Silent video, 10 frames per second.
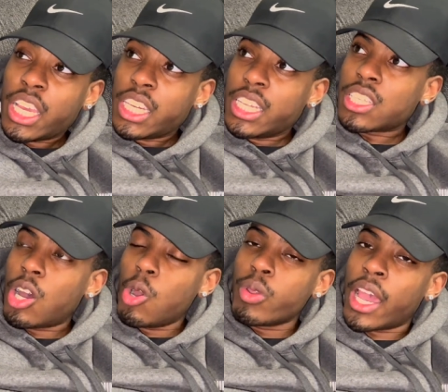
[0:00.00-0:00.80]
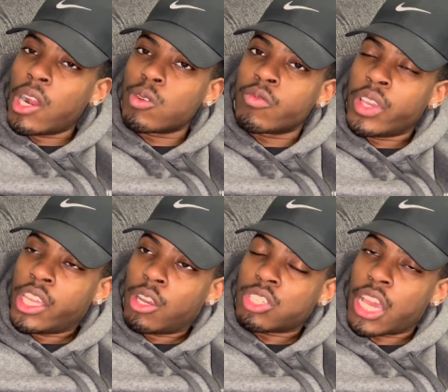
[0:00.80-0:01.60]
This hoe got on
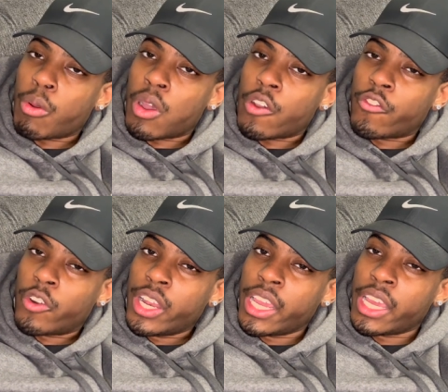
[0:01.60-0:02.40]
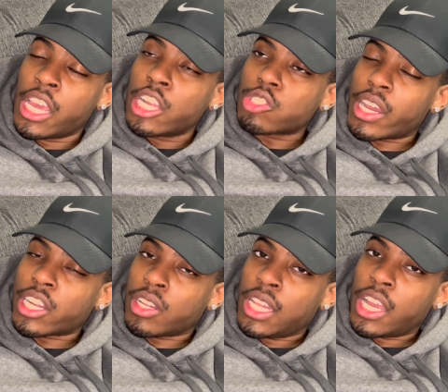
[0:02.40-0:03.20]
video chat with her friend, trying to
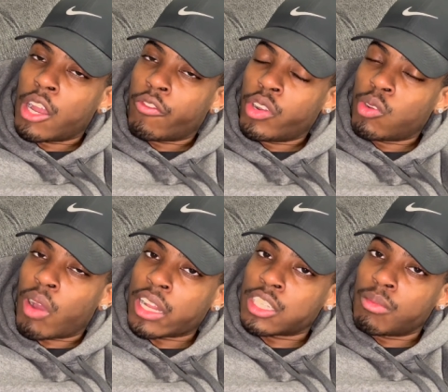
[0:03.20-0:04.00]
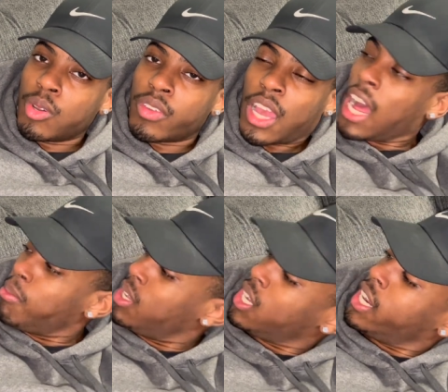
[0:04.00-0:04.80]
let her friend watch the movie. I'm
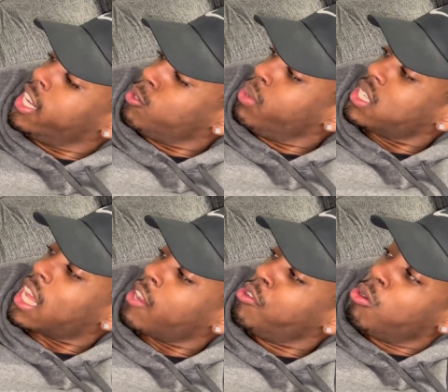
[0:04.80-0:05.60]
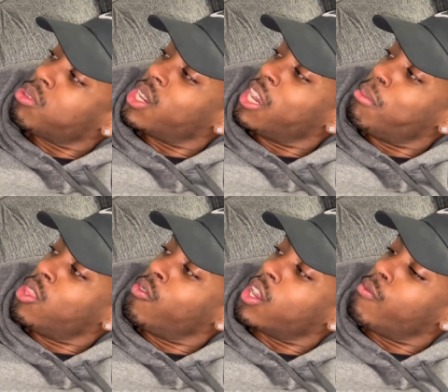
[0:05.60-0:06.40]
looking at this bitch like, if you don't turn that
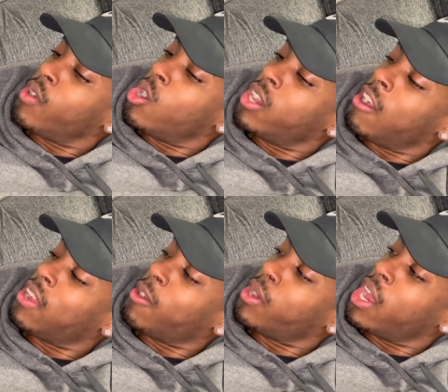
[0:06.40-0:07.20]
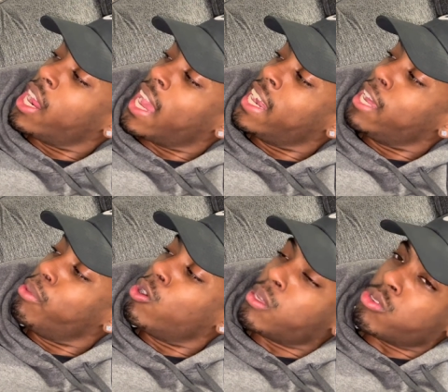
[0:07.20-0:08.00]
motherfucking phone off, like, with all that goddamn
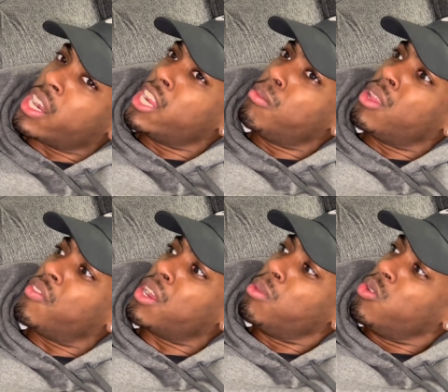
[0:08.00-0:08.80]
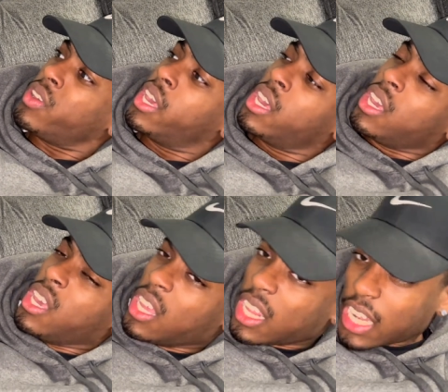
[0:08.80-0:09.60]
noise, I'm trying to hear the motherfucking movie.
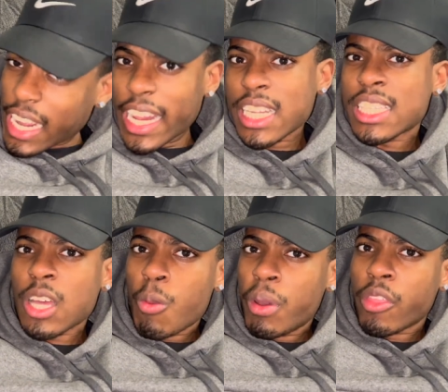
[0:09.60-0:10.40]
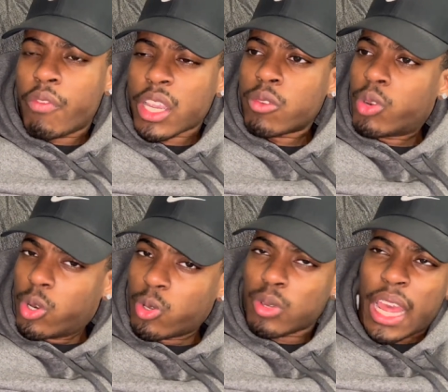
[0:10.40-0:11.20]
Like, that is so motherfucking rude.